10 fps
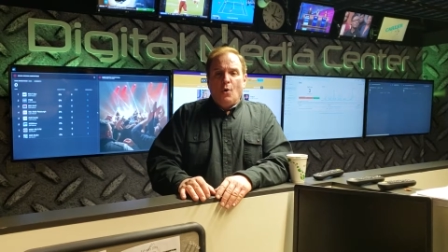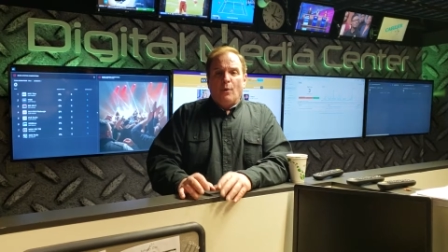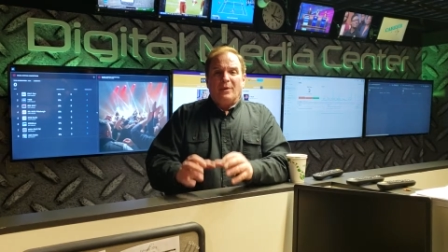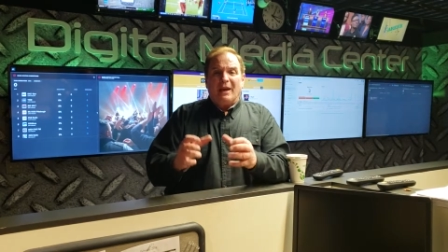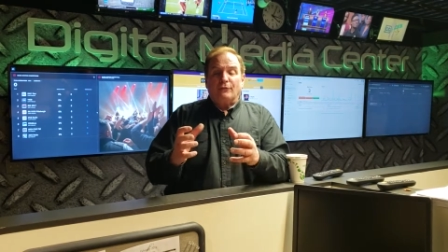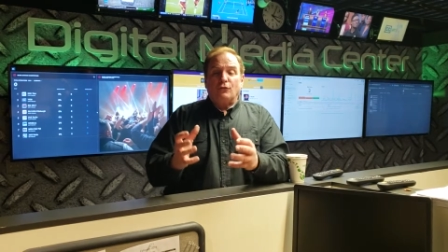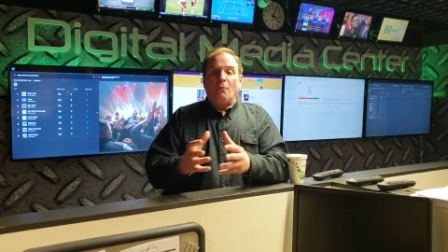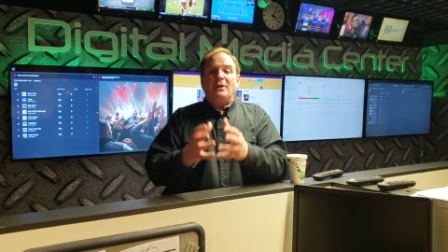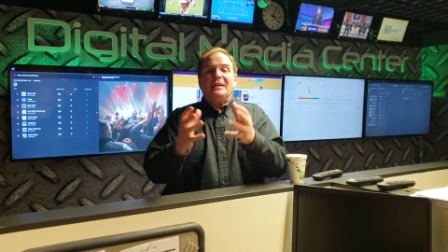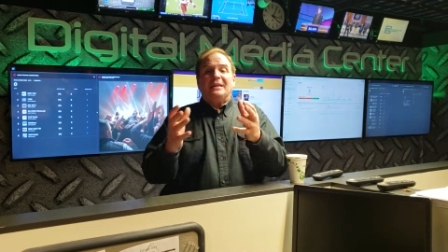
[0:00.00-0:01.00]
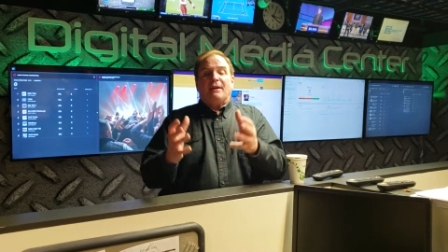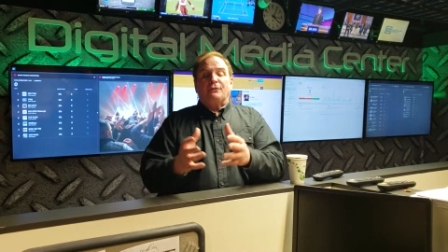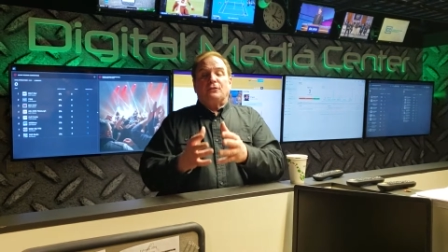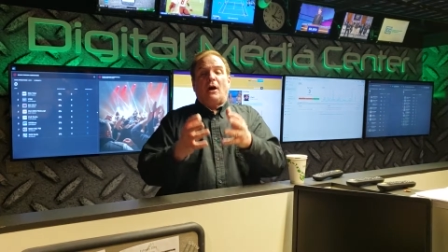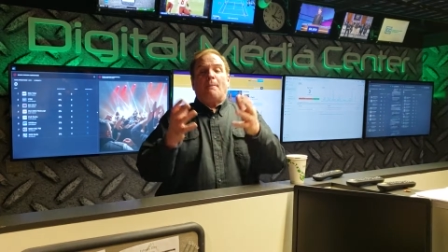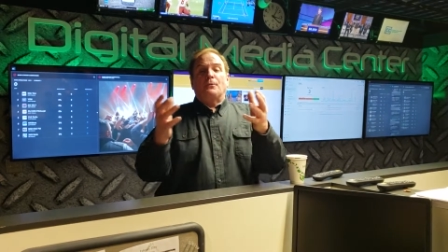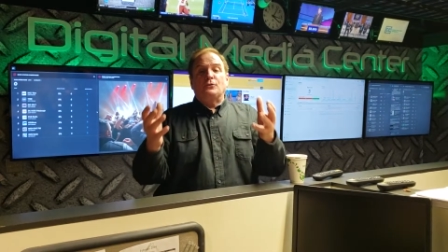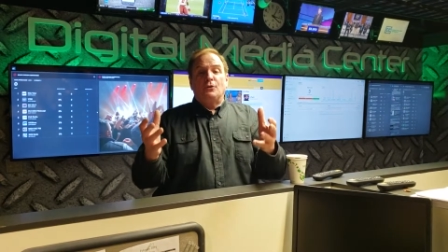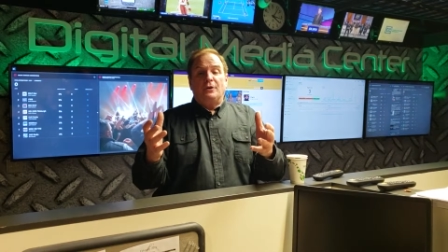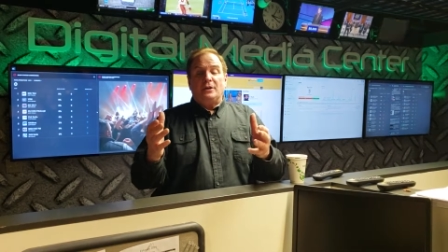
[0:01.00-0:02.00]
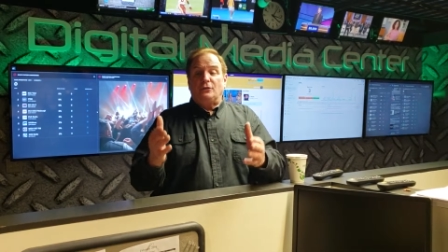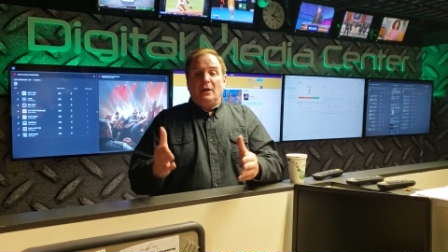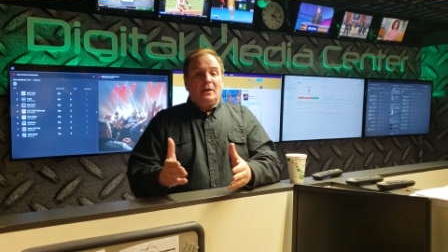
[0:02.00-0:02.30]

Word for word: when we have so many gifts and opportunities